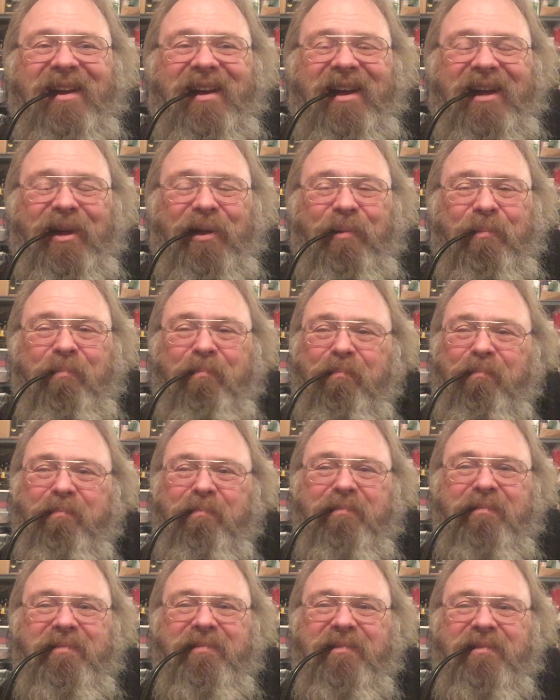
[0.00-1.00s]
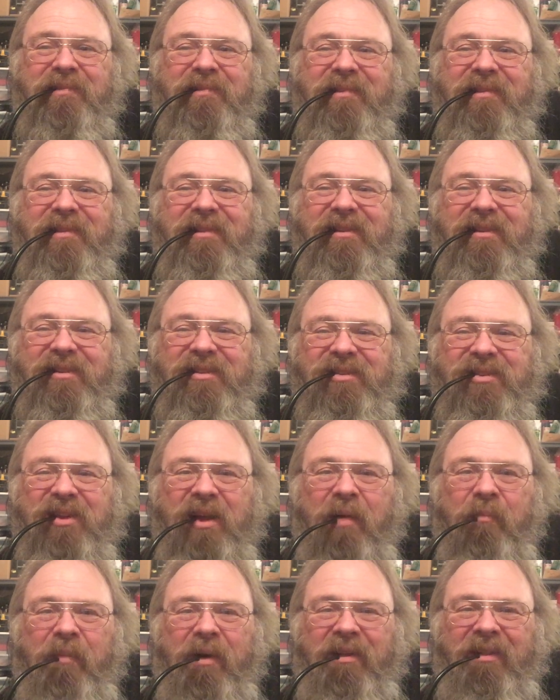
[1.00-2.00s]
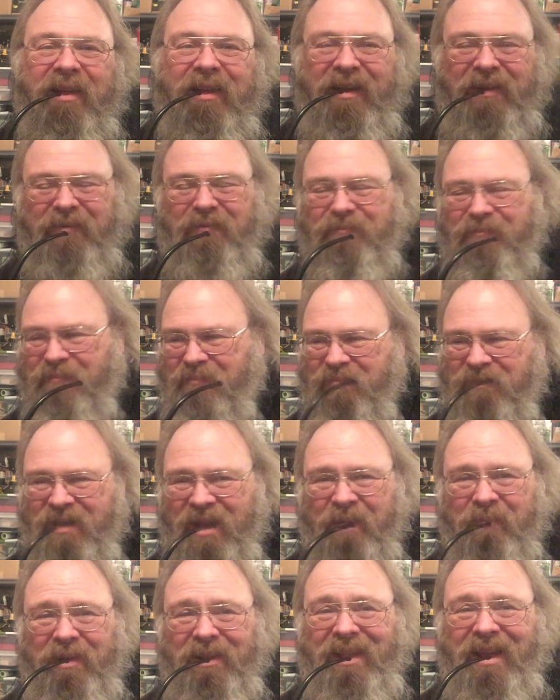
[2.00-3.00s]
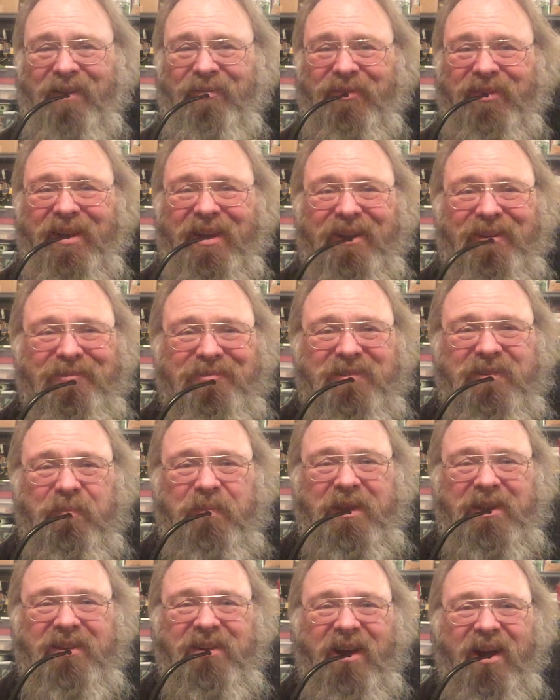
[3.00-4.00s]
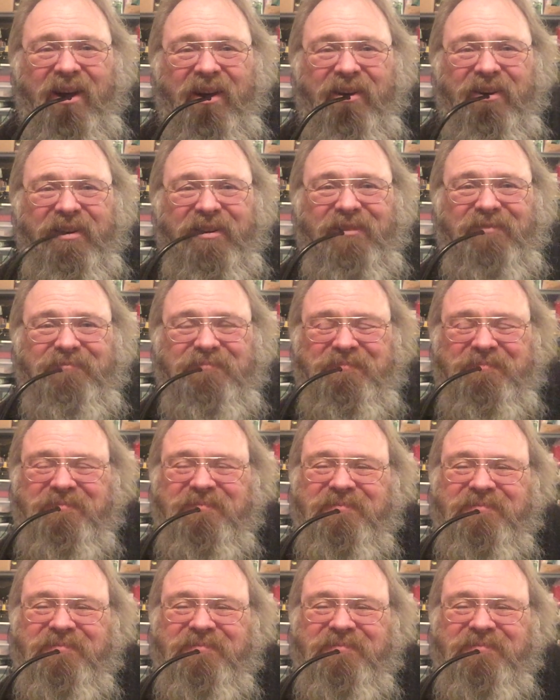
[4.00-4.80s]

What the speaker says: Um, it's not my lifestyle to be tired and